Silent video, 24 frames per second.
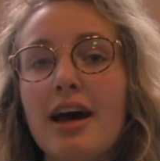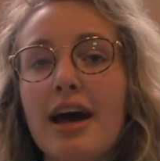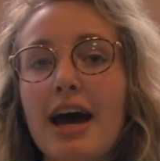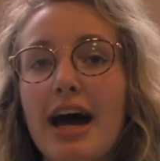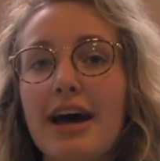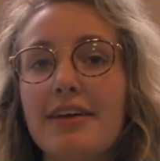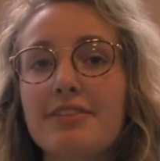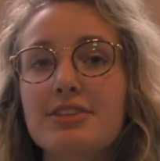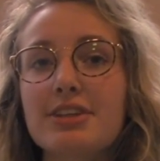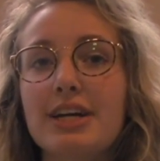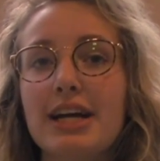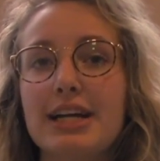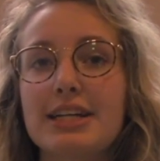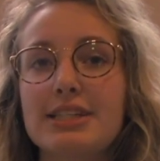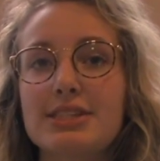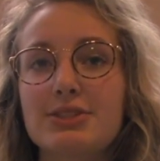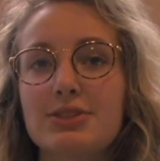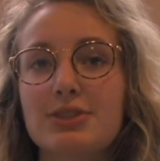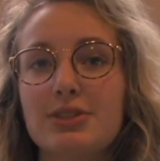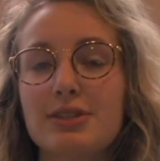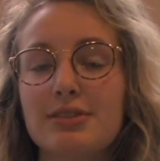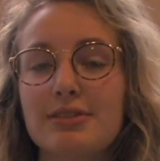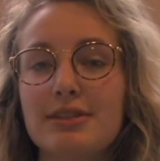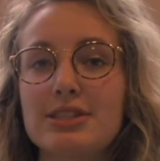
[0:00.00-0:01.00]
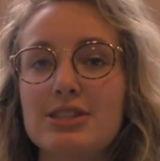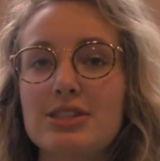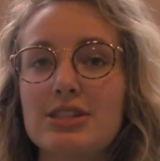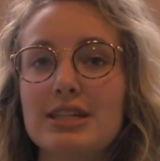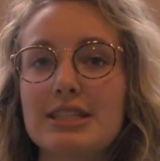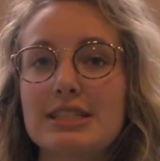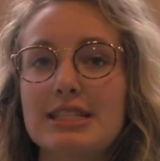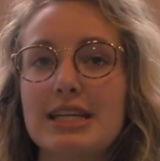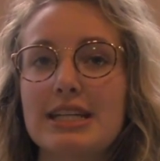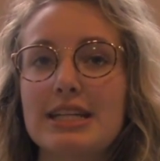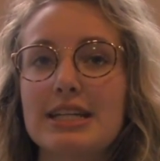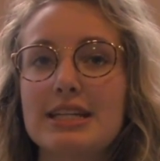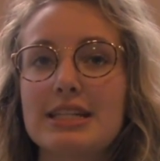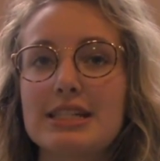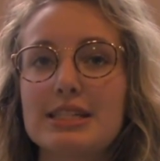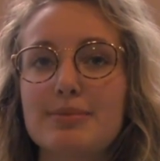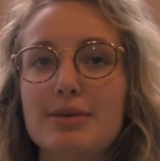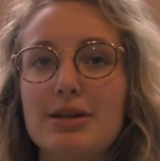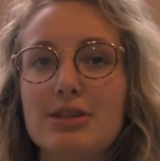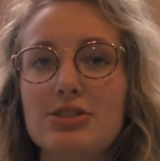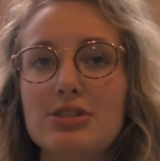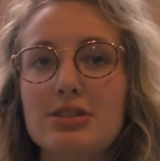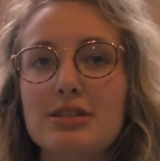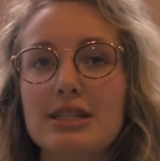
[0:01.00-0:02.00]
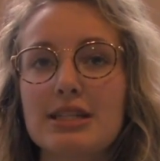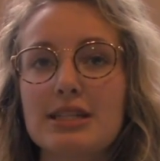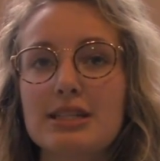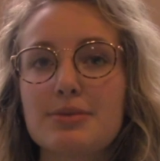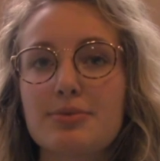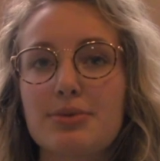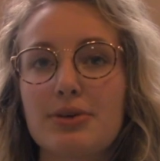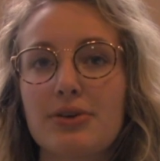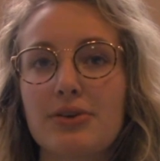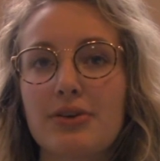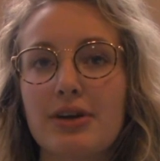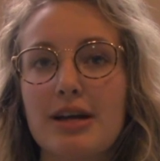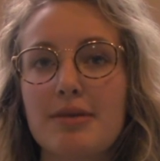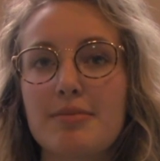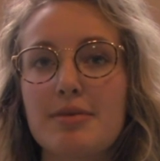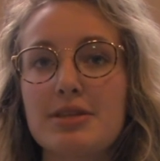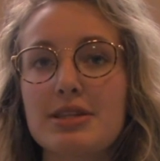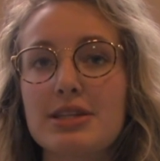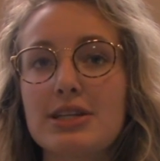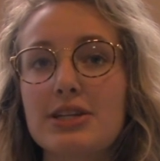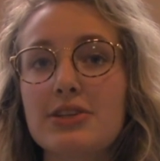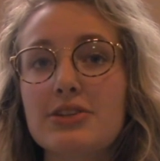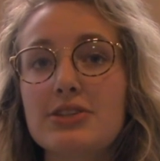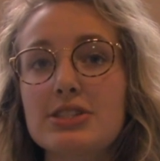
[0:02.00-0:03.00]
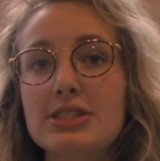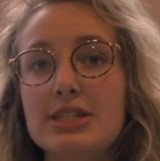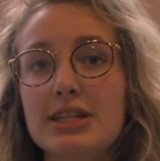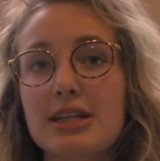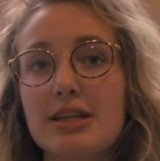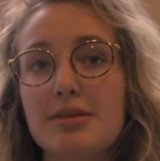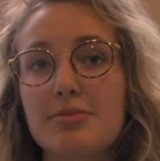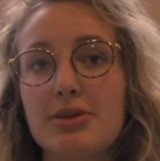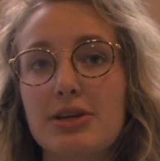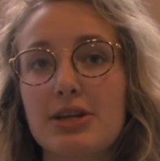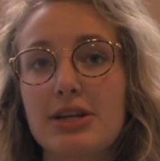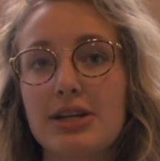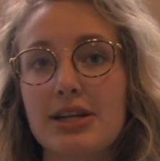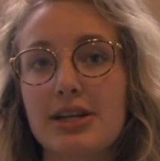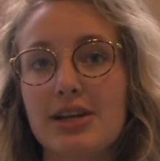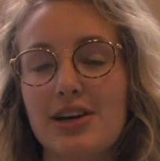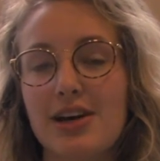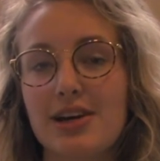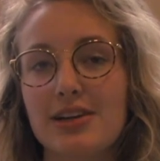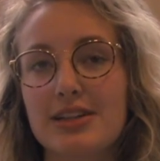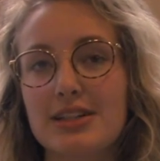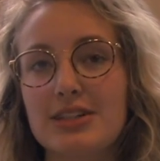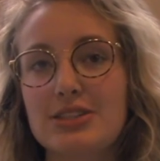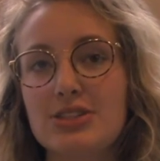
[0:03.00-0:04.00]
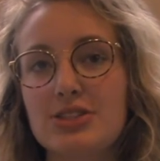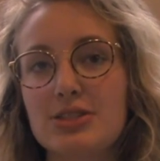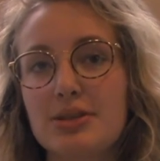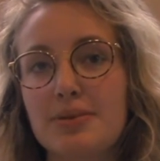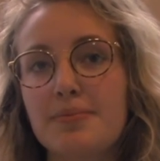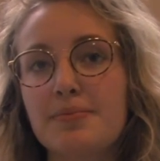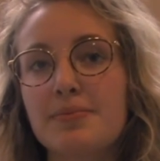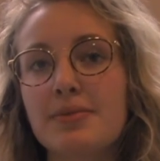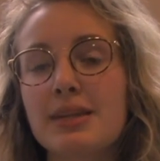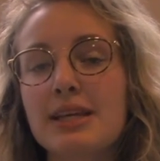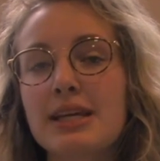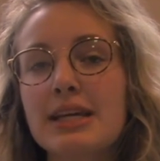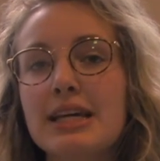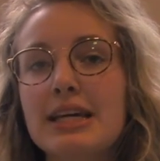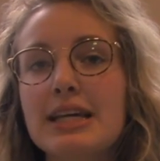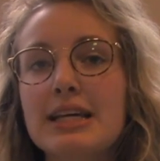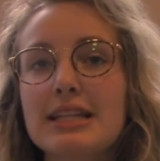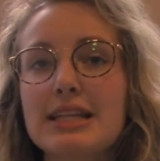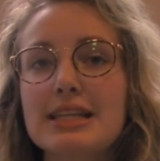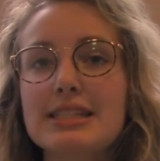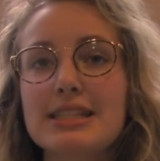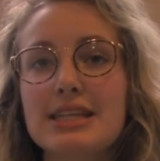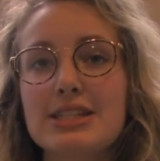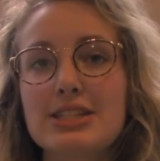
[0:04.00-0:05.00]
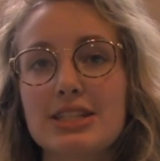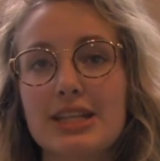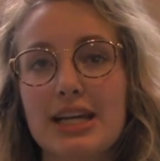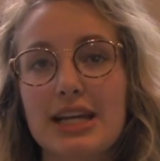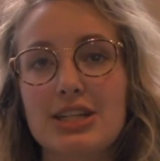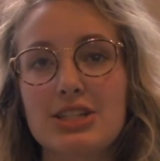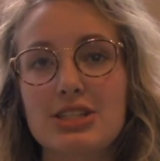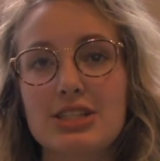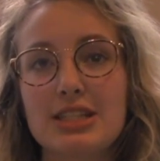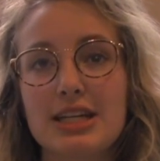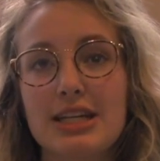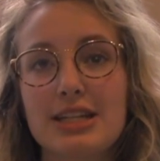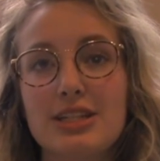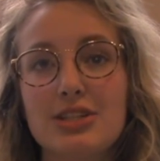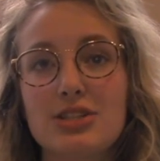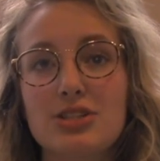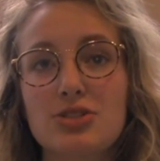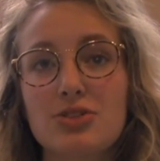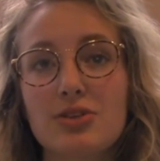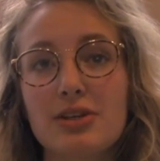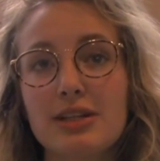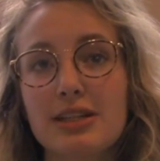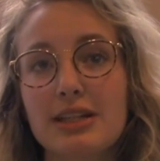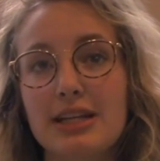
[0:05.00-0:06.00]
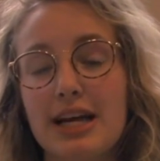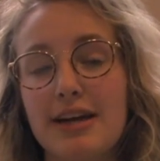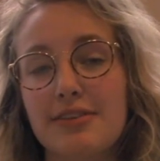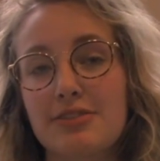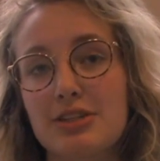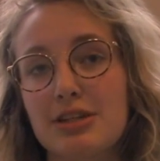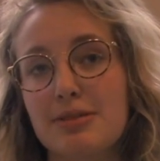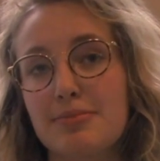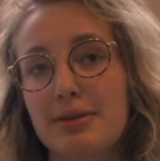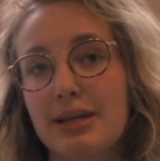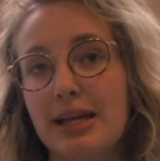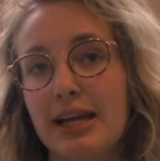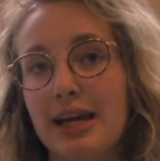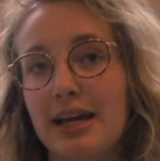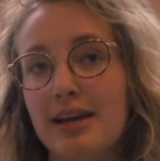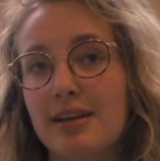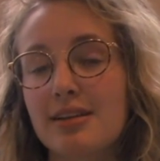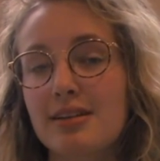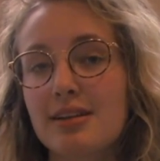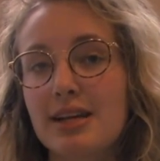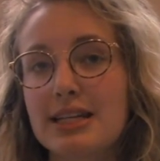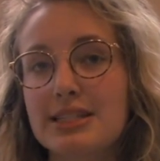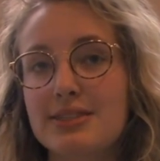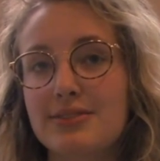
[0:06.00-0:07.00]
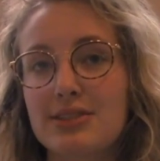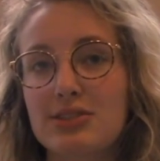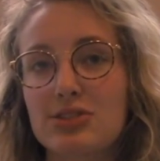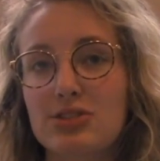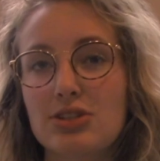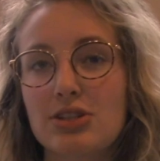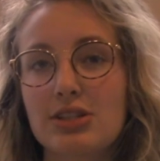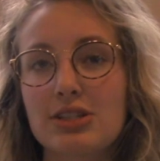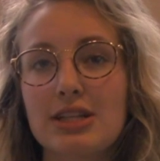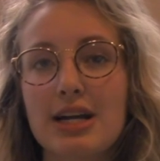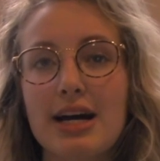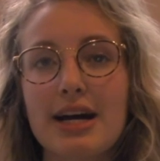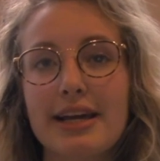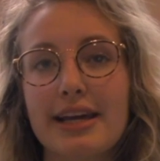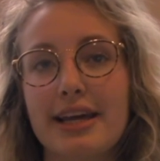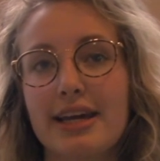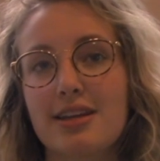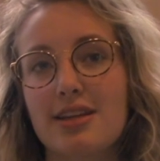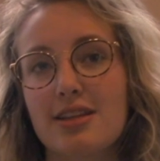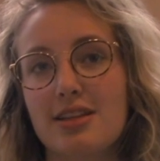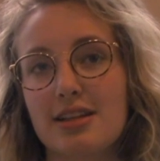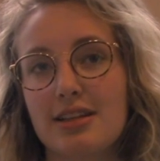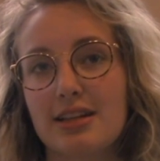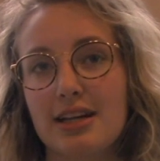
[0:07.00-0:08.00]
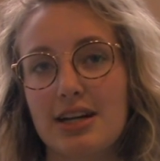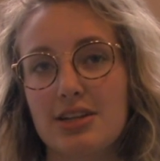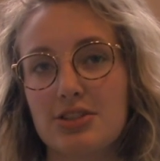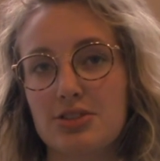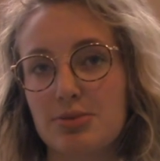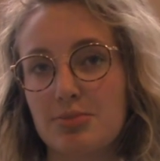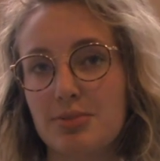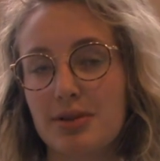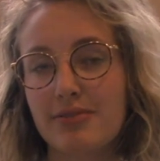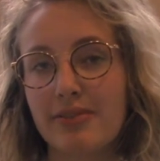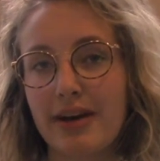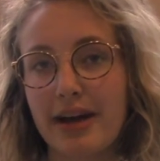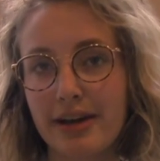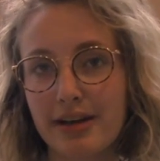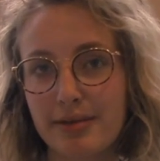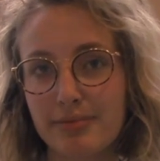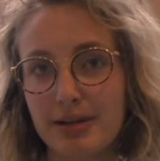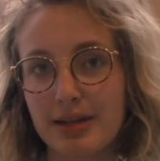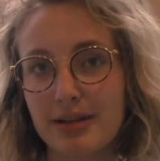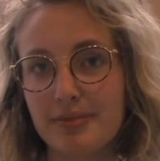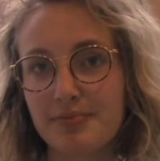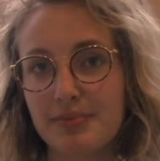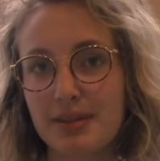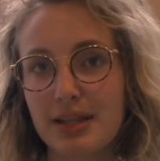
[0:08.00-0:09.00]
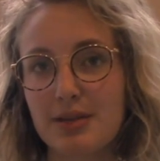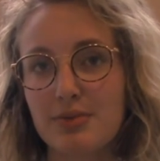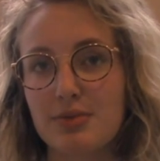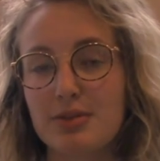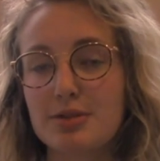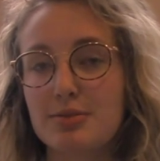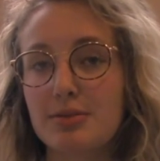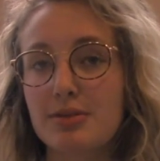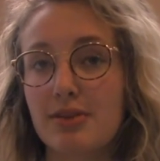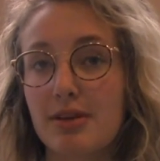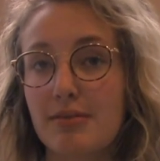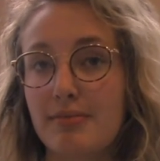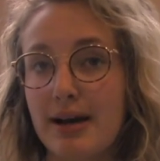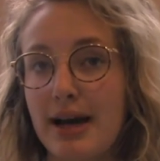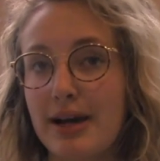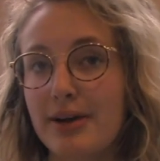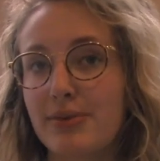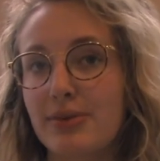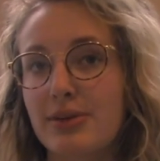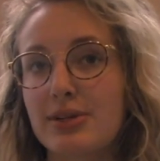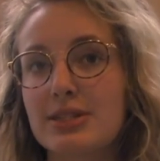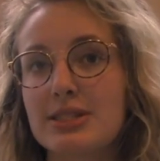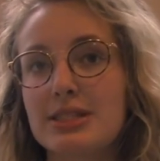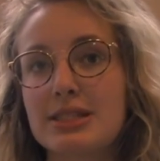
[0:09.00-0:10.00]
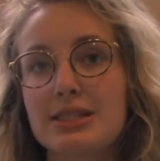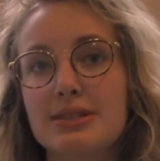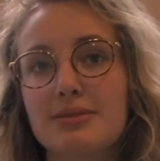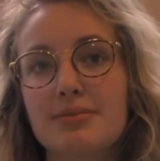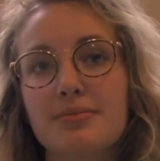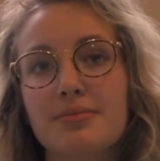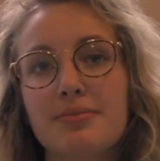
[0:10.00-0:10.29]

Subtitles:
After high school, Rachel attended a special needs program at the Houston Community College. This education ended shortly after it began, as Rachel could not handle the classroom environment and was moving backwards.